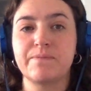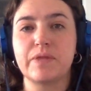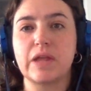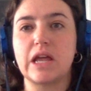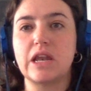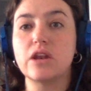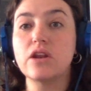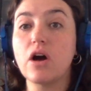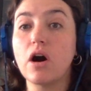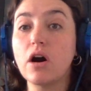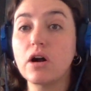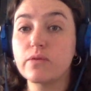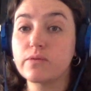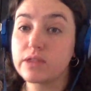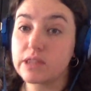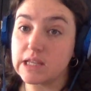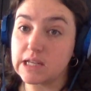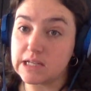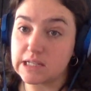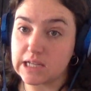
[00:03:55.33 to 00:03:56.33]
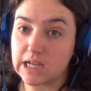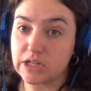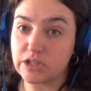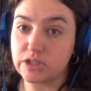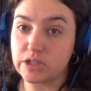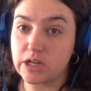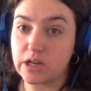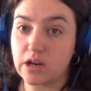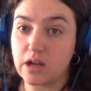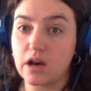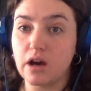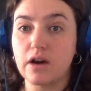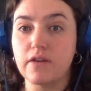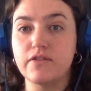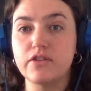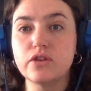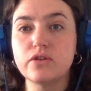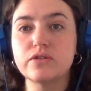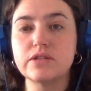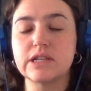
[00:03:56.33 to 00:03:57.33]
and not with the intention of
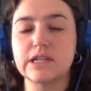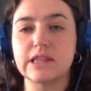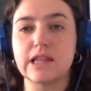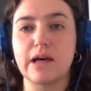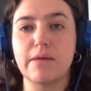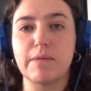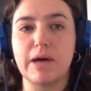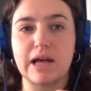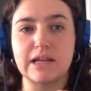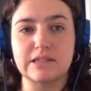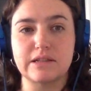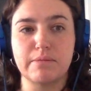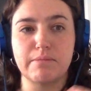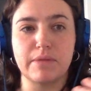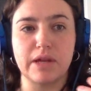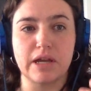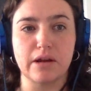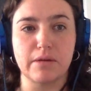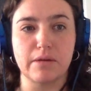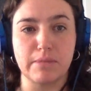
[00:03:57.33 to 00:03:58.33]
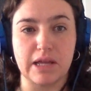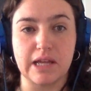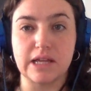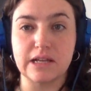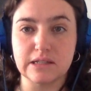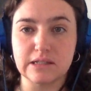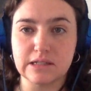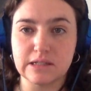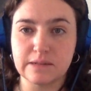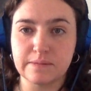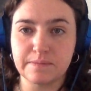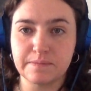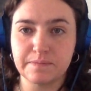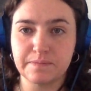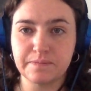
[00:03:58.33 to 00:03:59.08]
using them as a mere means.